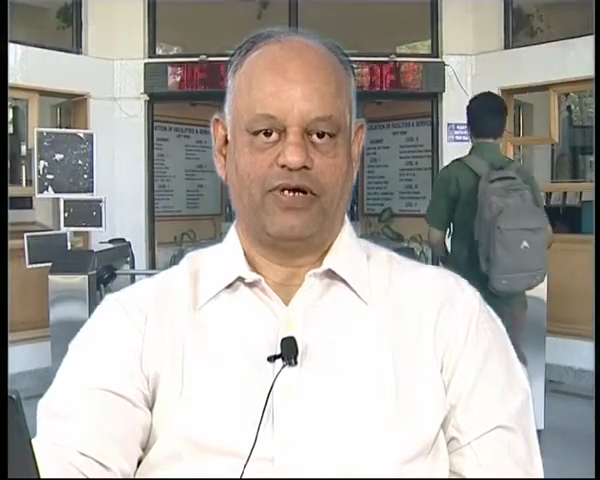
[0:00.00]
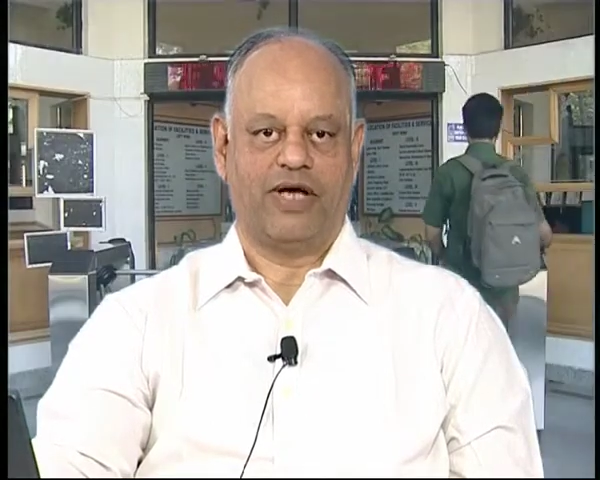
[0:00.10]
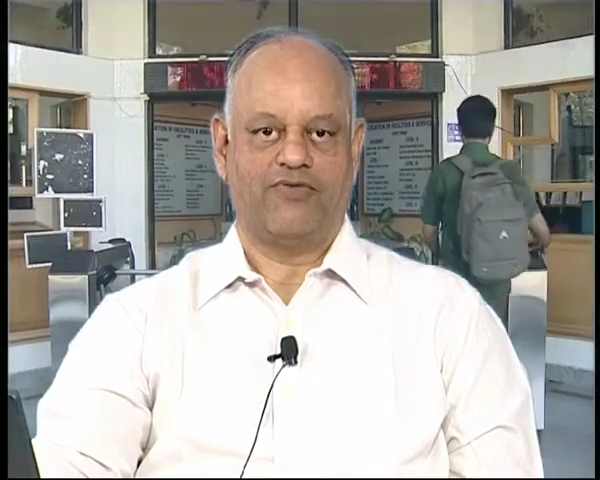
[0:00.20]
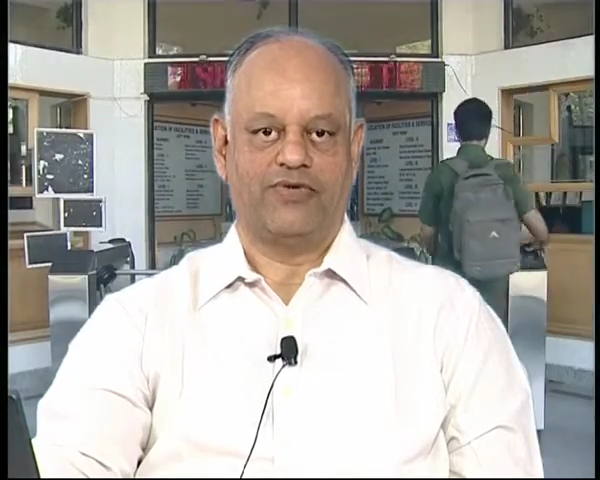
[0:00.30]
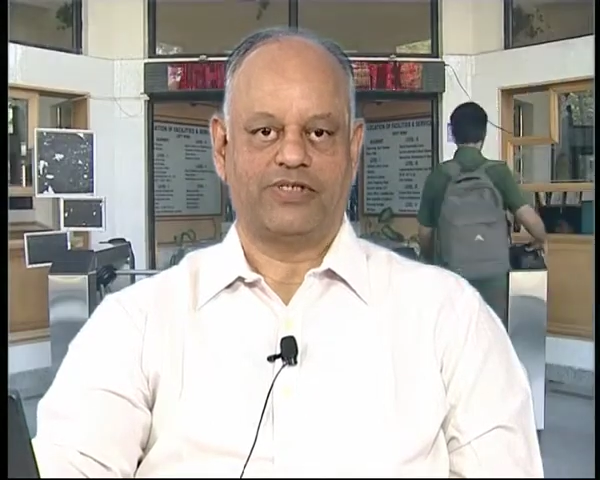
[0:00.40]

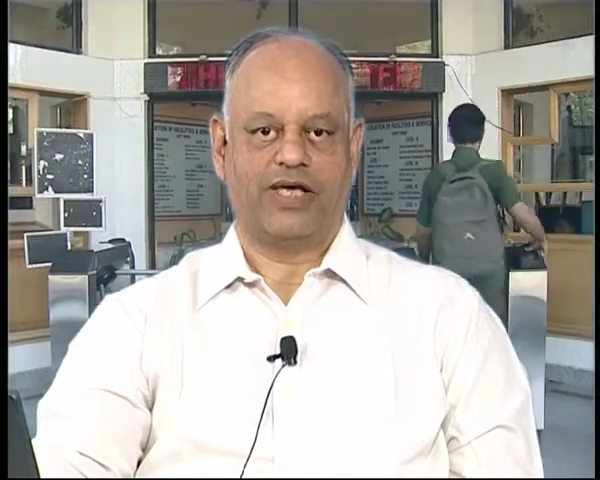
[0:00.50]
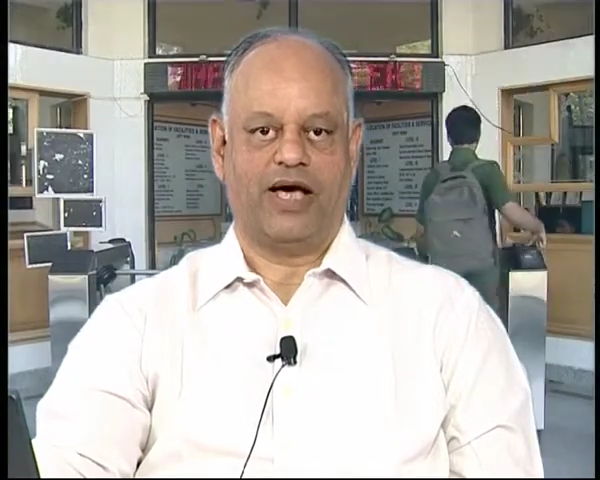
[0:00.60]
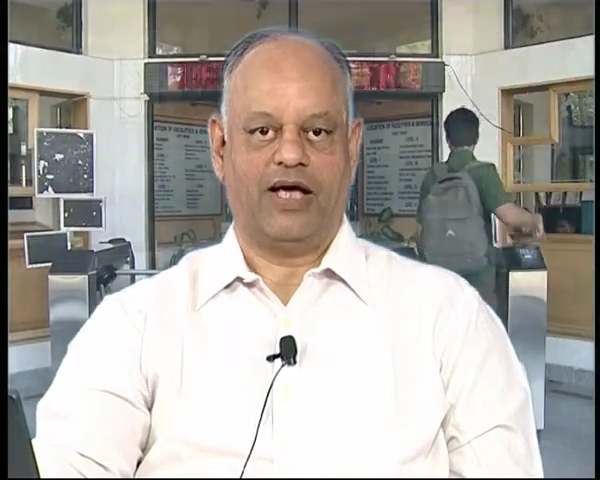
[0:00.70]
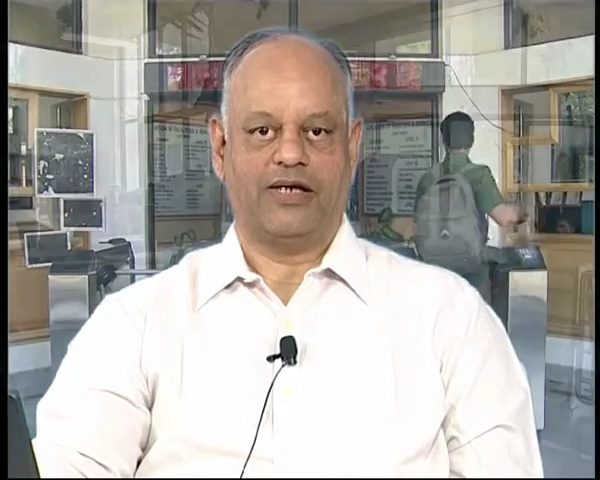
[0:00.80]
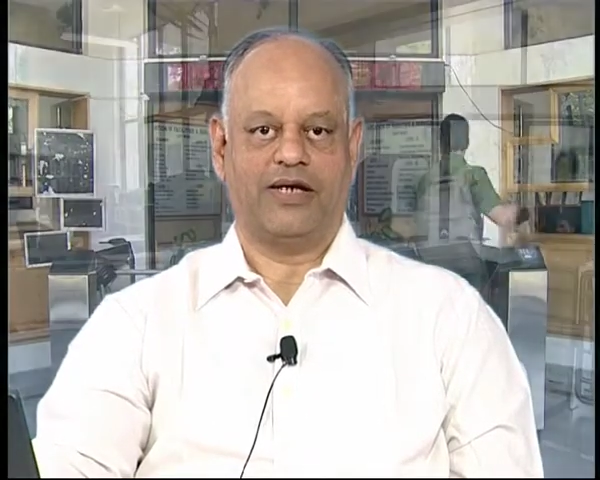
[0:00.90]
I would not say
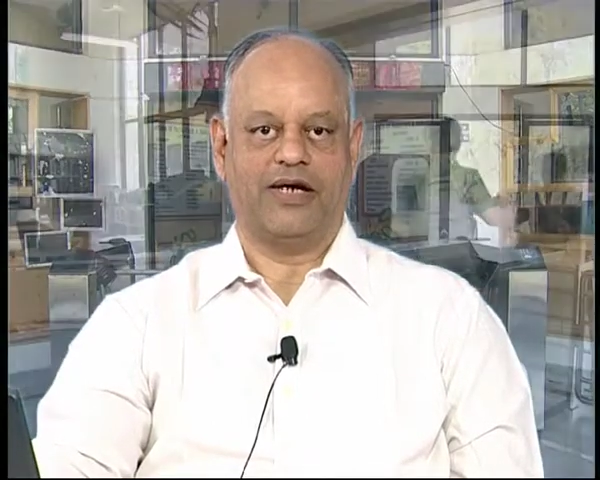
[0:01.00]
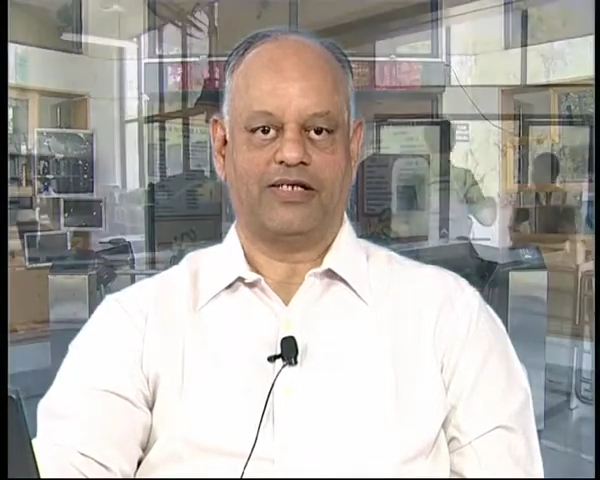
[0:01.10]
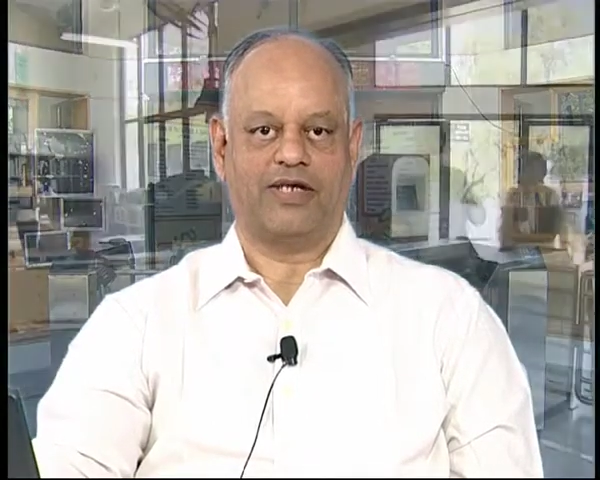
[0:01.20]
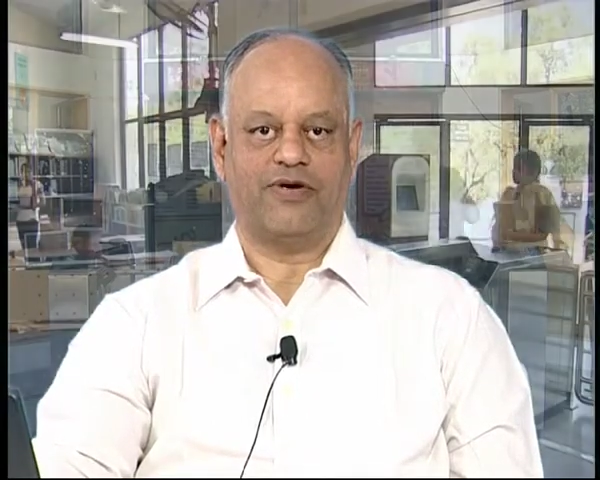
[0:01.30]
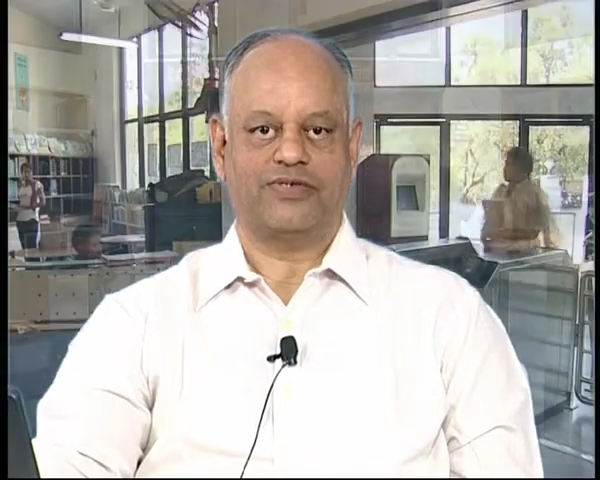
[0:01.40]
100 or
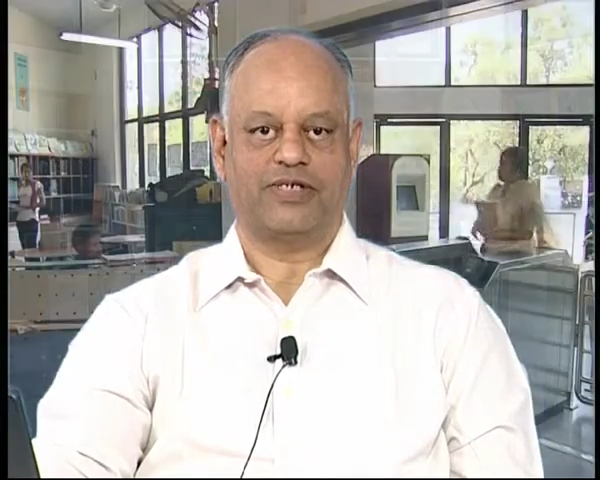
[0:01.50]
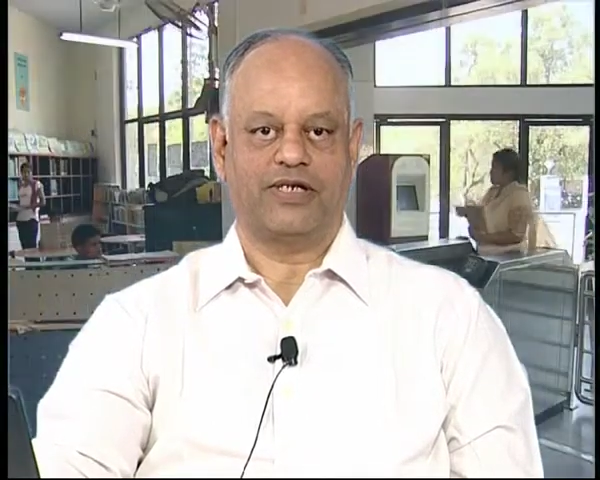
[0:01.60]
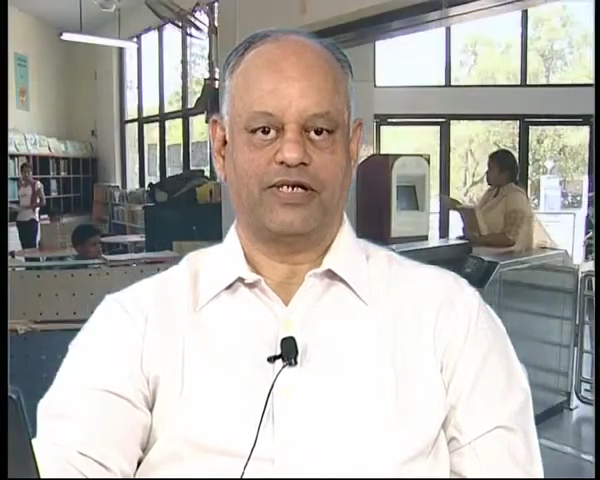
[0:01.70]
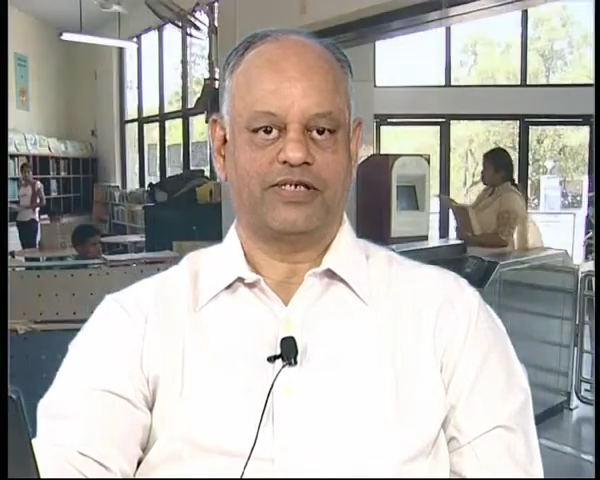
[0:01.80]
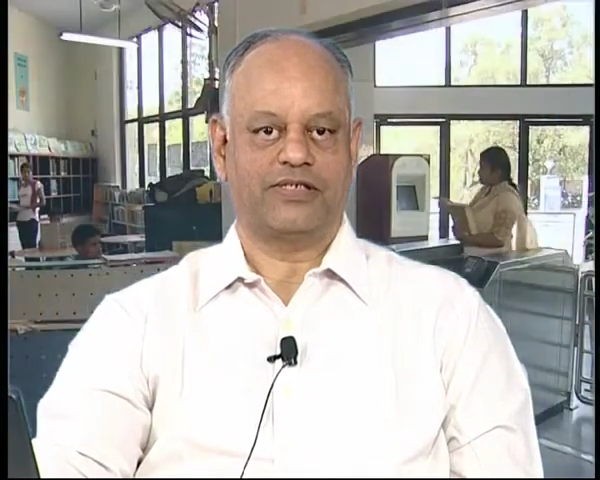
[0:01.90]

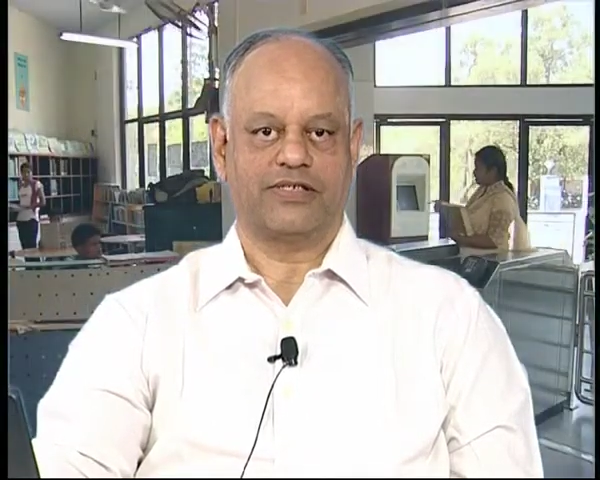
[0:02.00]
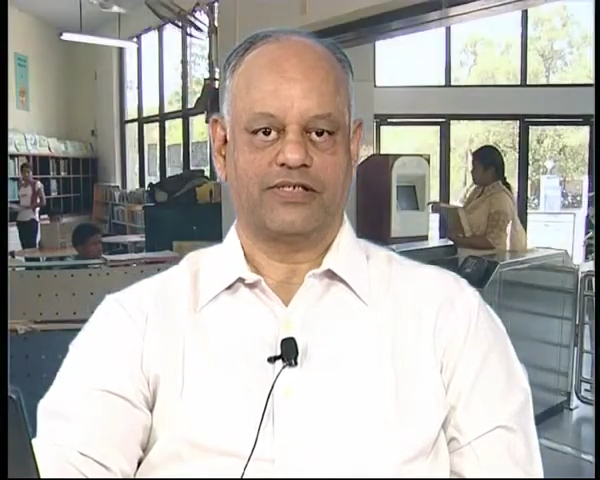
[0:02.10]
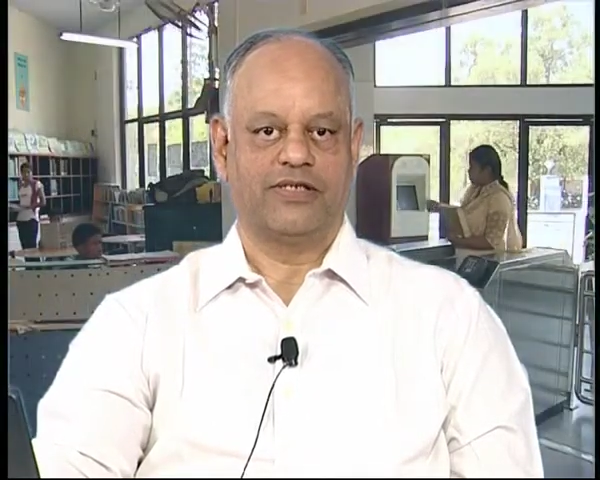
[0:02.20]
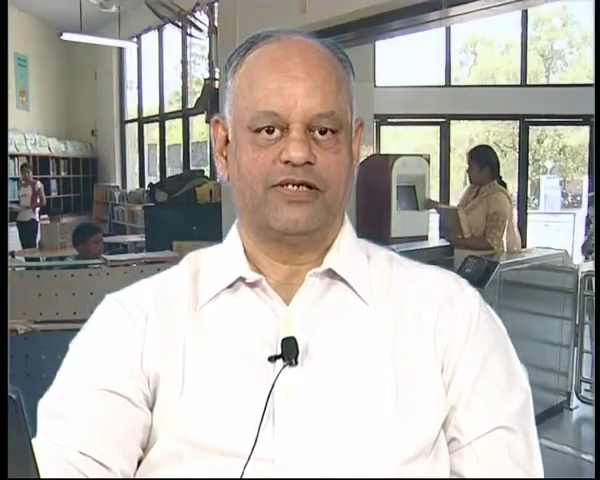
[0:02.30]
1000, it is